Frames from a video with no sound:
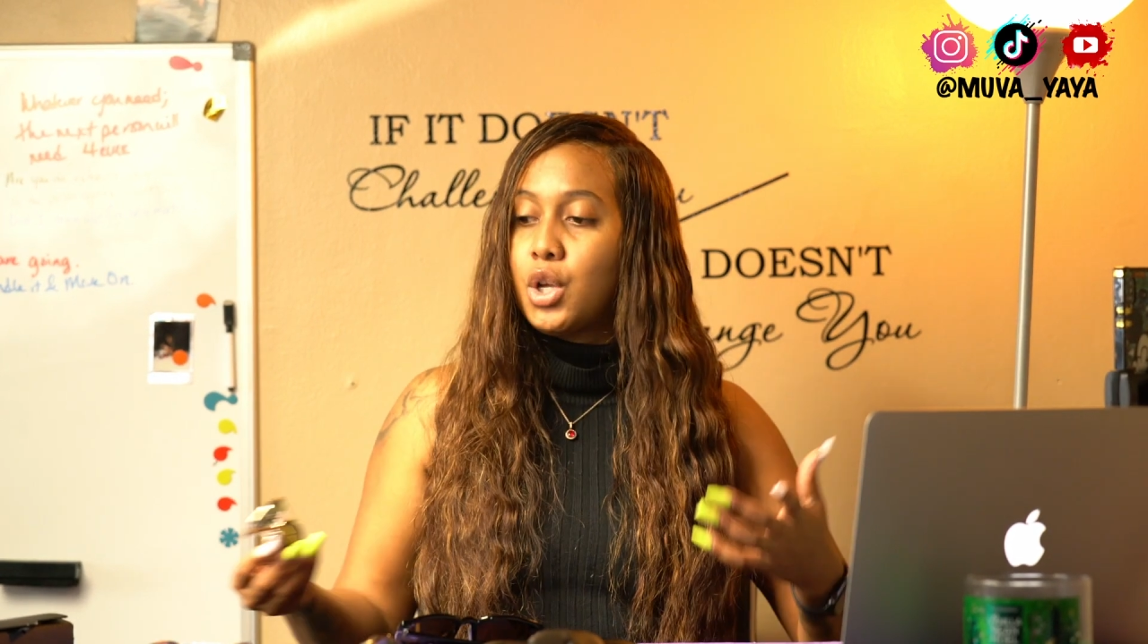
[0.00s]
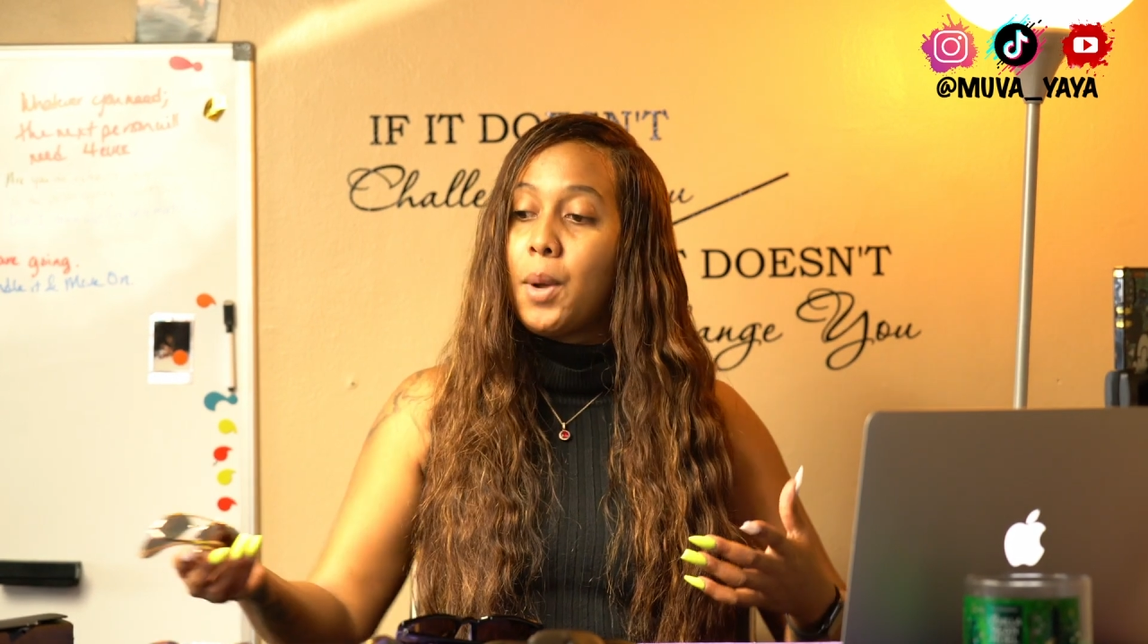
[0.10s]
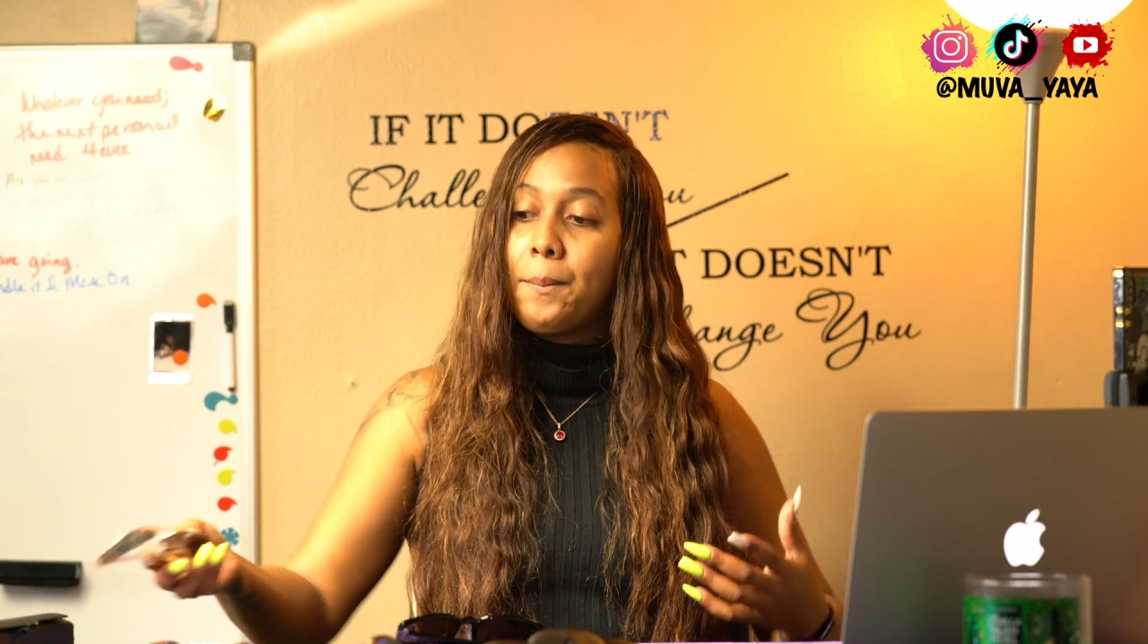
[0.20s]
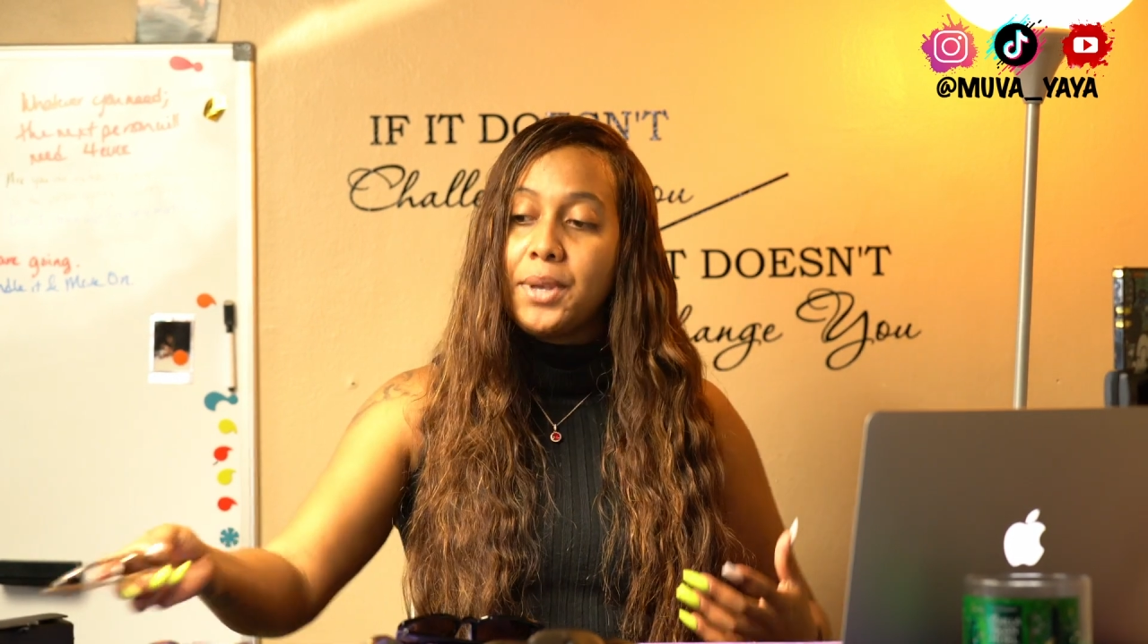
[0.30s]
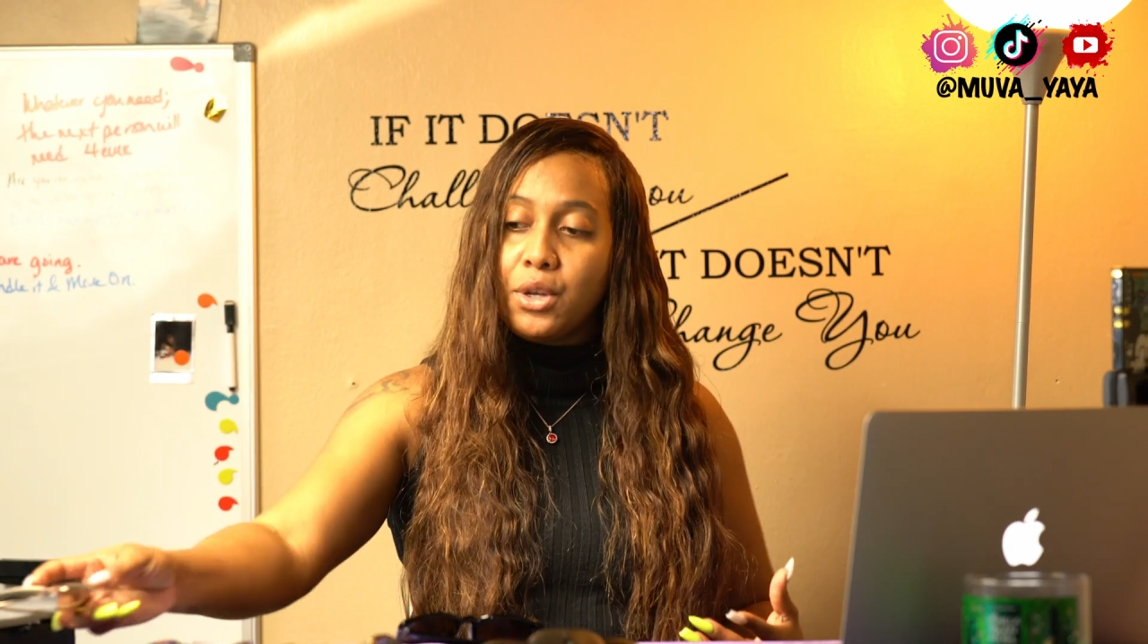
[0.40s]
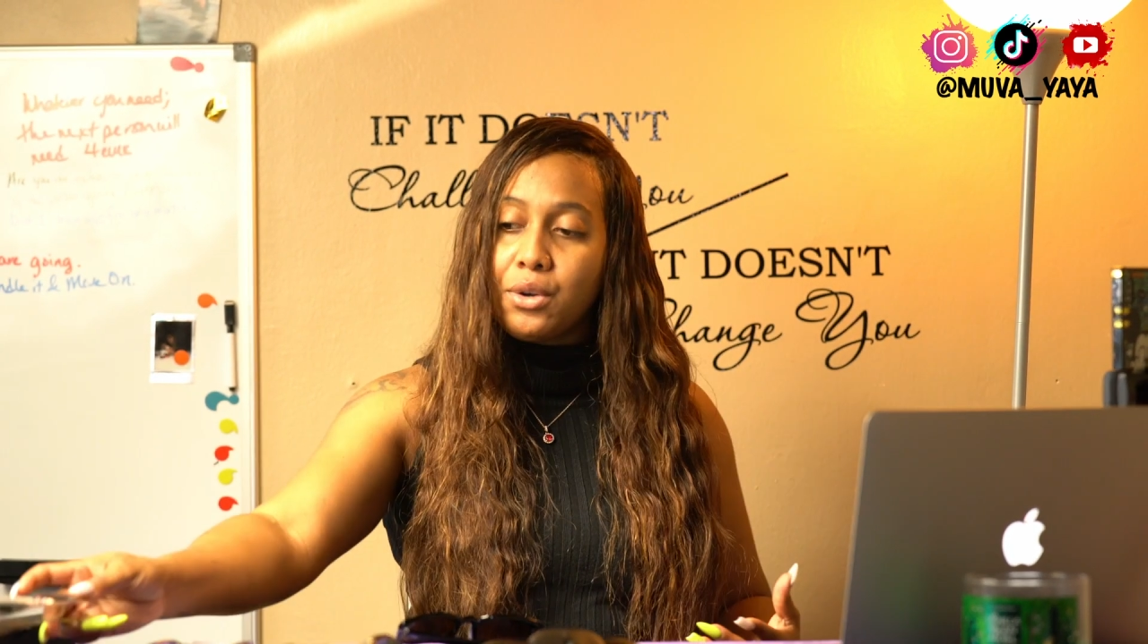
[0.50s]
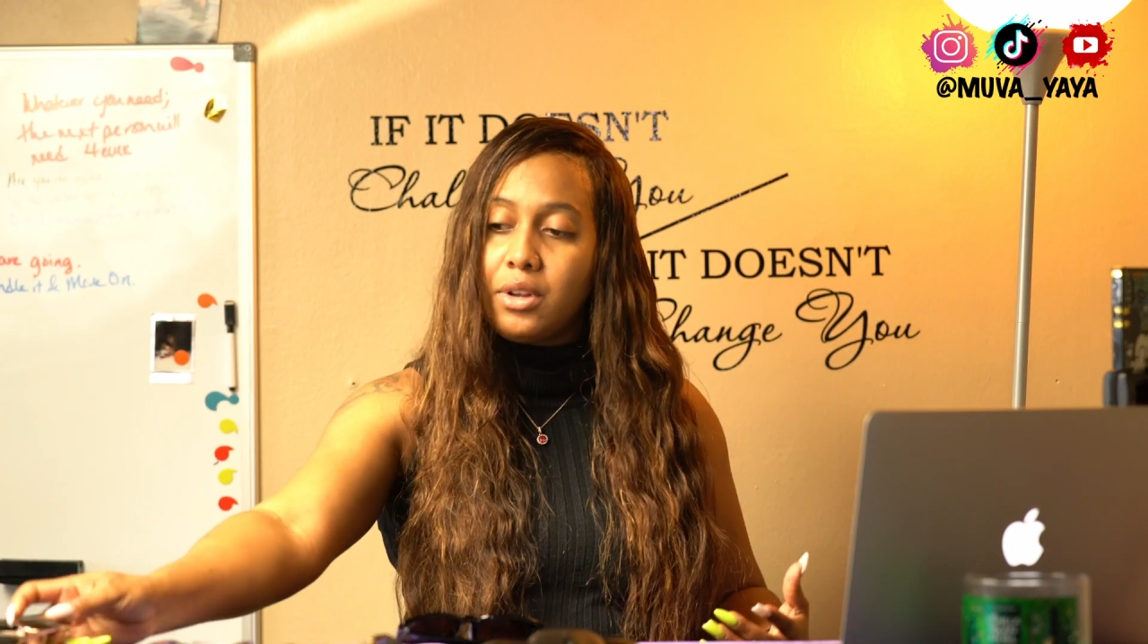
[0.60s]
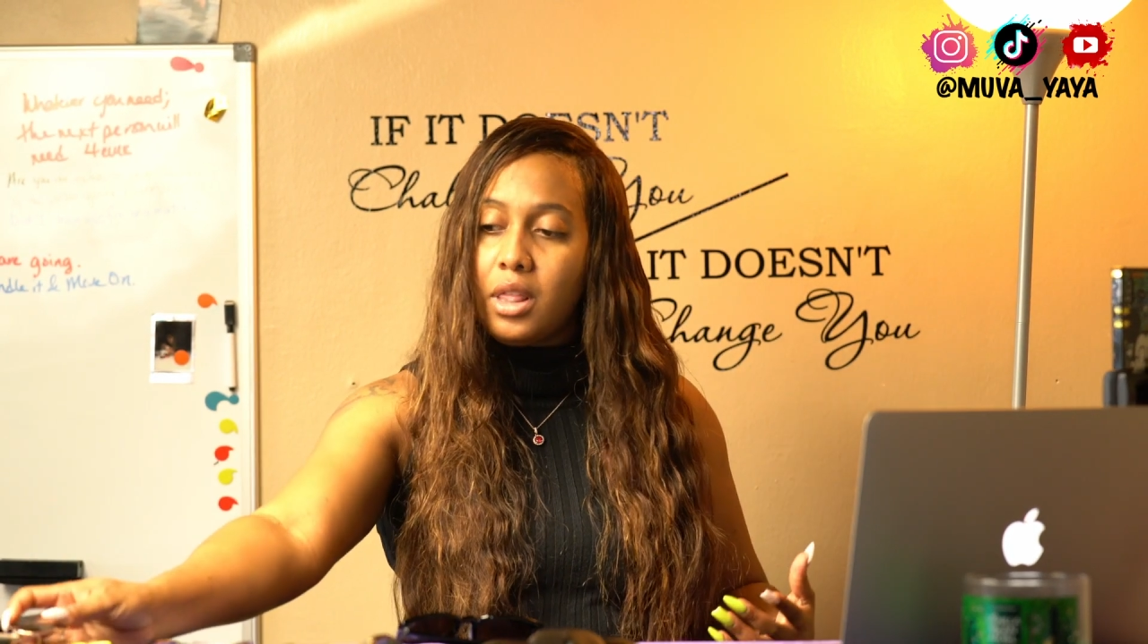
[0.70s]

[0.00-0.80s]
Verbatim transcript: on the computer